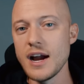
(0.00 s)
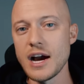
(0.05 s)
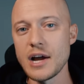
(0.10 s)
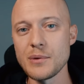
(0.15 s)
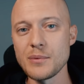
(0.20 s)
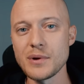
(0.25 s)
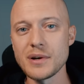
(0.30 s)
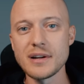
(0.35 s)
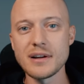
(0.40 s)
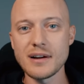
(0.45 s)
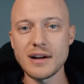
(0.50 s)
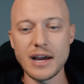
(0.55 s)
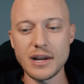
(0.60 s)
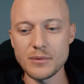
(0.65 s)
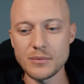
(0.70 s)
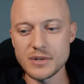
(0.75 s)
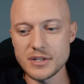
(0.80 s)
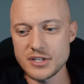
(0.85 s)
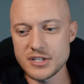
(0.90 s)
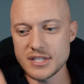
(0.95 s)
I
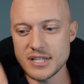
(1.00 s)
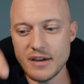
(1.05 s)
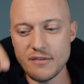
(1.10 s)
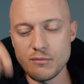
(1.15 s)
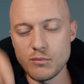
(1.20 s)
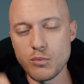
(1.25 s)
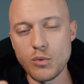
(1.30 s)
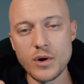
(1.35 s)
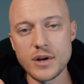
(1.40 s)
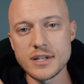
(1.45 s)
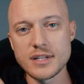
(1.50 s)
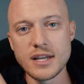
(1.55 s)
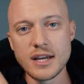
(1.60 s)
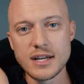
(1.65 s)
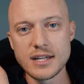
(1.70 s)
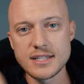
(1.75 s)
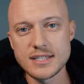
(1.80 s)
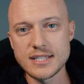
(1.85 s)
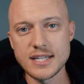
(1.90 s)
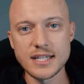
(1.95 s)
don't want to just have one
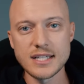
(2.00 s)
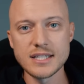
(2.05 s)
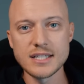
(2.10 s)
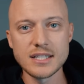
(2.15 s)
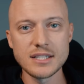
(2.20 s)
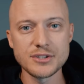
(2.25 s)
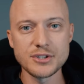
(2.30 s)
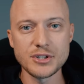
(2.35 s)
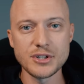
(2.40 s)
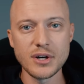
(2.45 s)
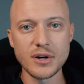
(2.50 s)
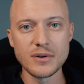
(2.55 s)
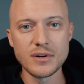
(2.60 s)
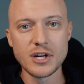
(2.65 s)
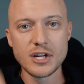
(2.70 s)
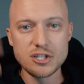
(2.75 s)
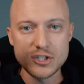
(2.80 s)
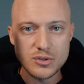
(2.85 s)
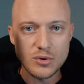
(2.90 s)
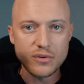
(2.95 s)
single, you know,
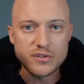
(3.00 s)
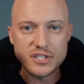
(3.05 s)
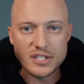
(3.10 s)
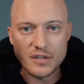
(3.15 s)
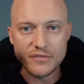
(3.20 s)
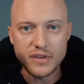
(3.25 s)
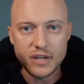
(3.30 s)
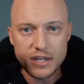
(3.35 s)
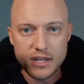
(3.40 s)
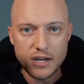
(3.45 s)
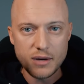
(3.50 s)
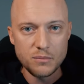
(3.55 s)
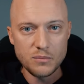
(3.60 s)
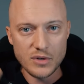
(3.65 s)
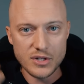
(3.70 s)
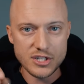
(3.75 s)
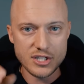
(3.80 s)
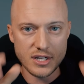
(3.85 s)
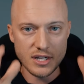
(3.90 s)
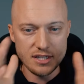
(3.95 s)
source of income,
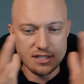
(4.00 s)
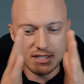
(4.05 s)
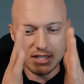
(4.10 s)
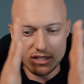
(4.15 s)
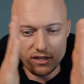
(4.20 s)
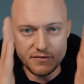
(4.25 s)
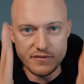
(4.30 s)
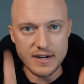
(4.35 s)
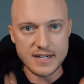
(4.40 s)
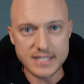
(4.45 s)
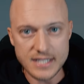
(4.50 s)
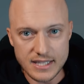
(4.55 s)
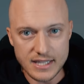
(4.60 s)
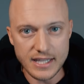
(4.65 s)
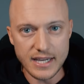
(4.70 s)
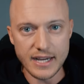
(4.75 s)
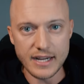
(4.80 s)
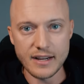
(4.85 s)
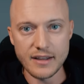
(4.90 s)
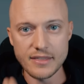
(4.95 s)
which signifies a
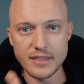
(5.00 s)
leg.